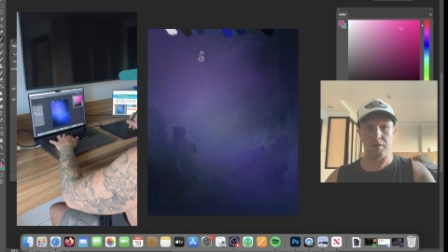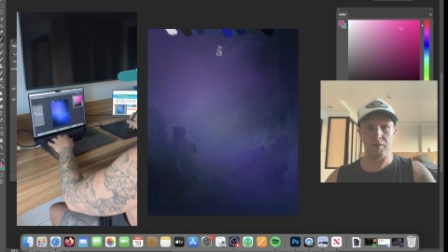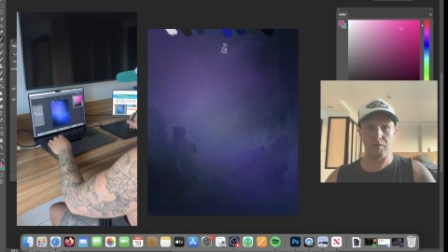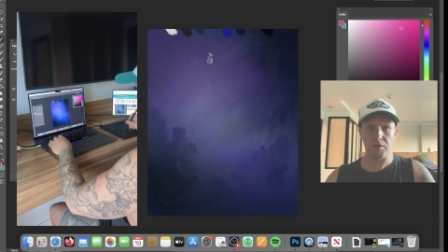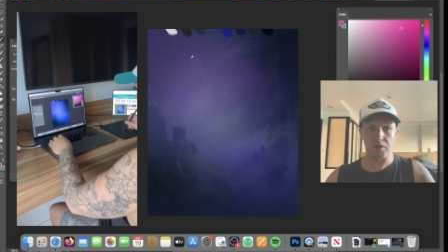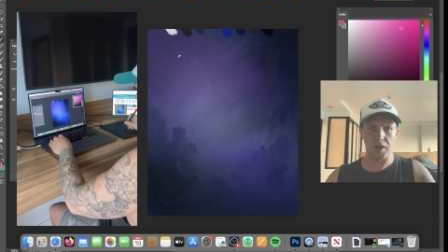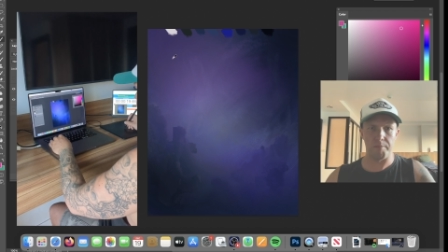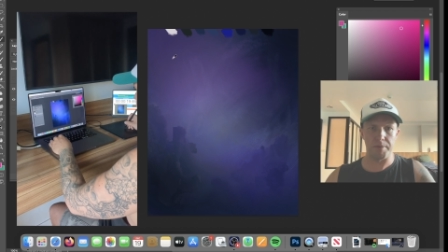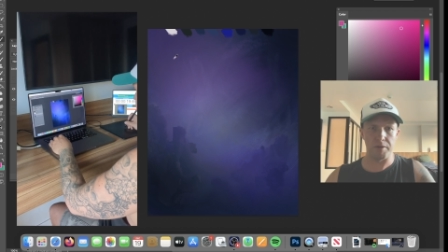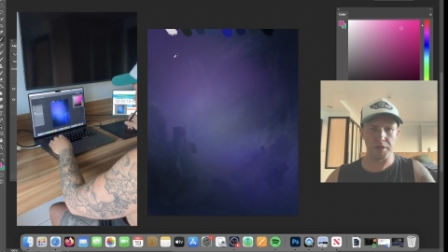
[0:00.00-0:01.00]
I want to
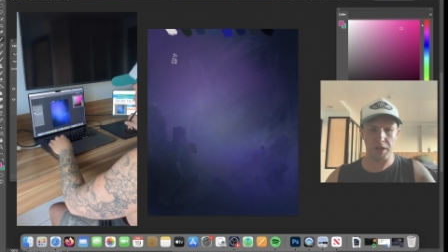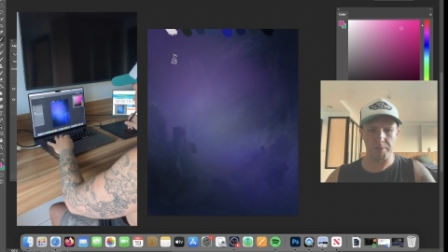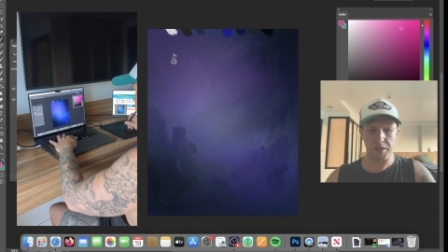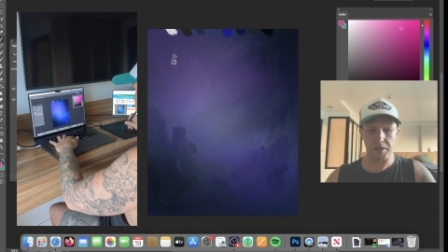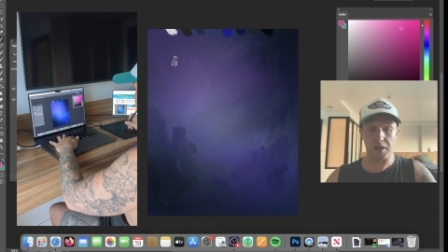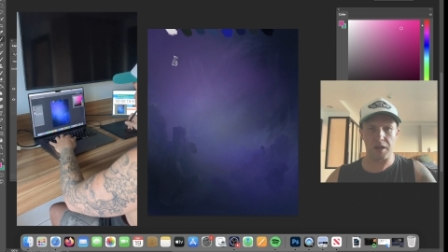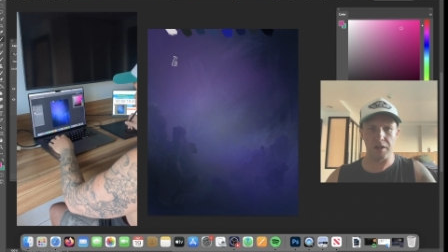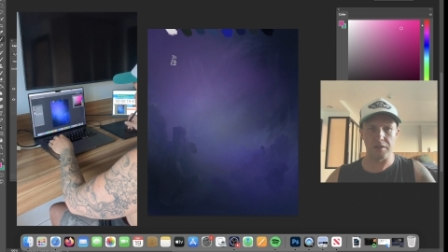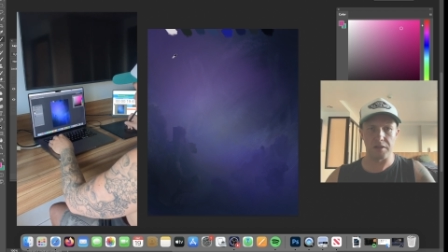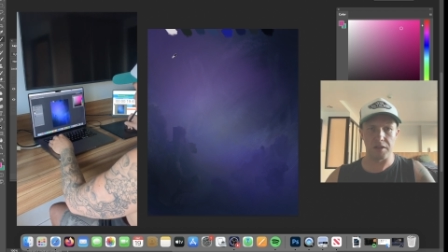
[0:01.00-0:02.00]
start building up these
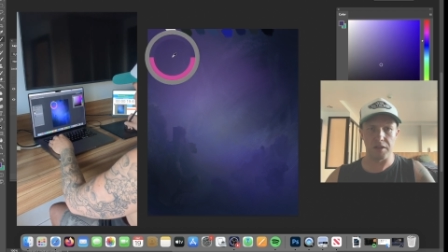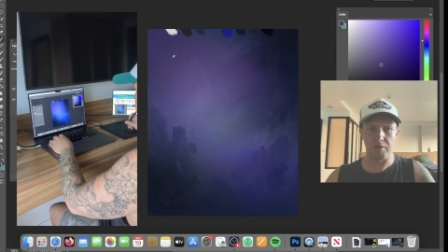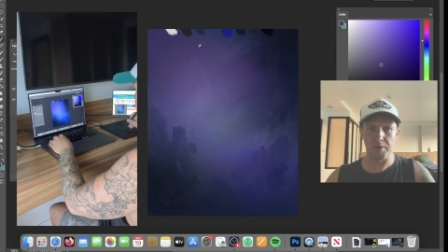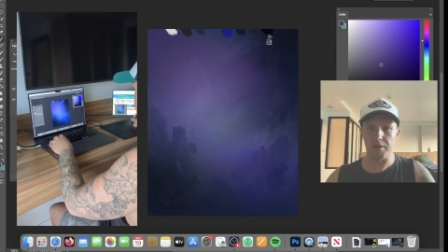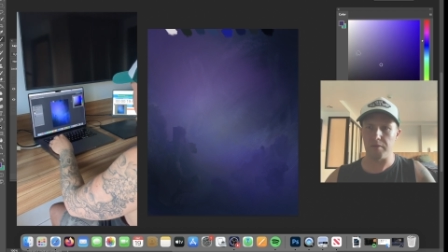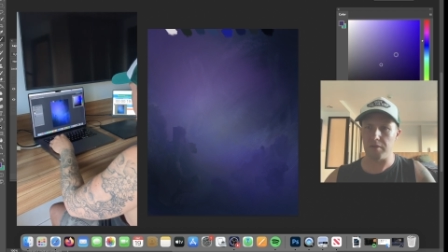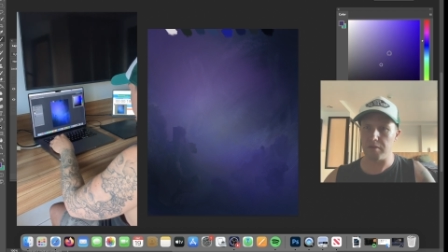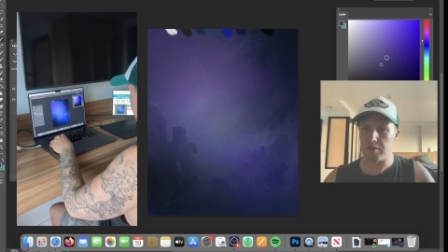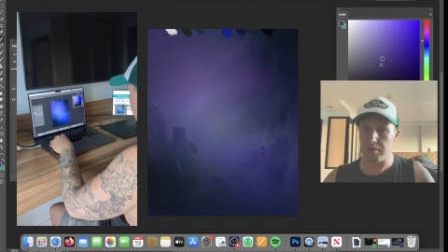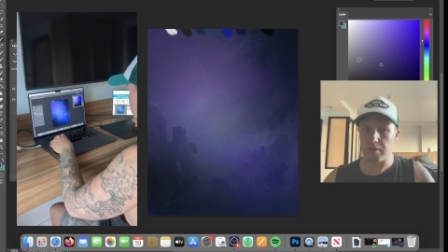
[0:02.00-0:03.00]
colours a little bit
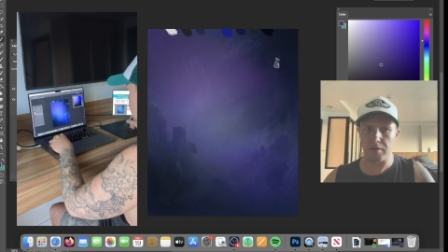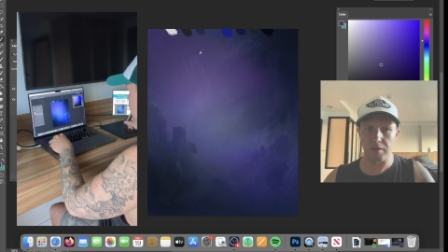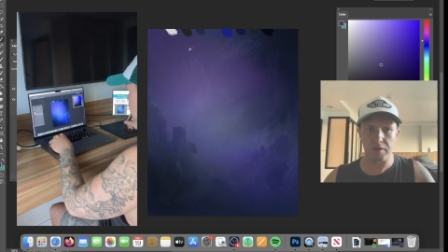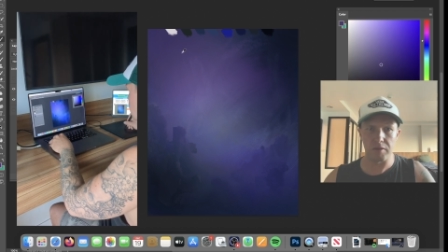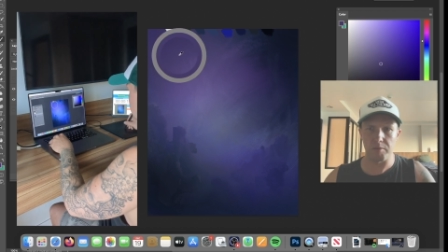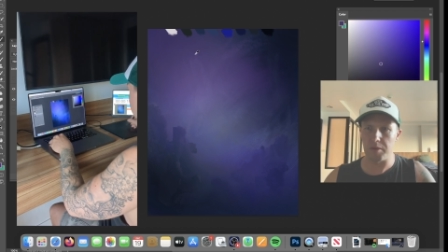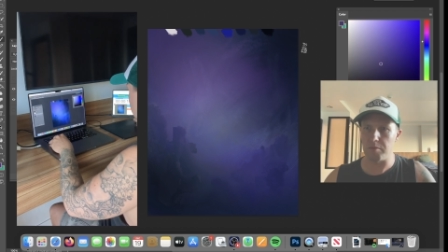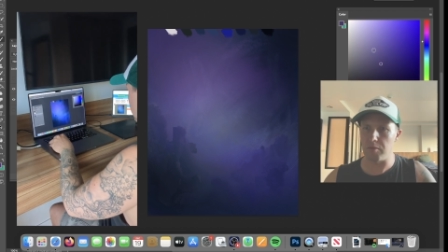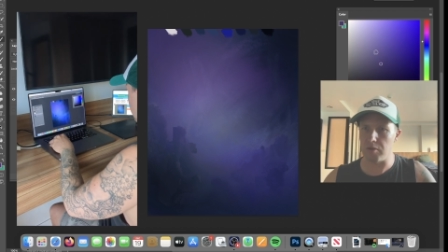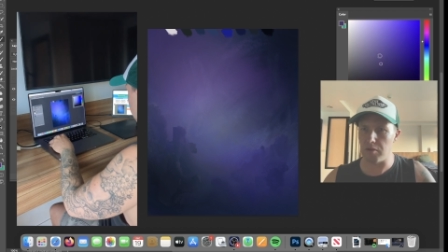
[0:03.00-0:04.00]

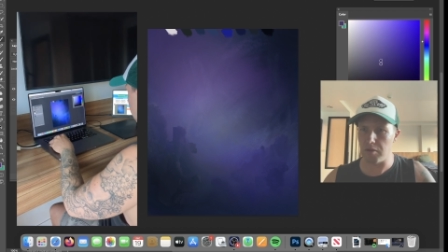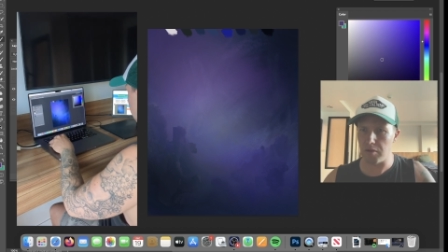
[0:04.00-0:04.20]
more.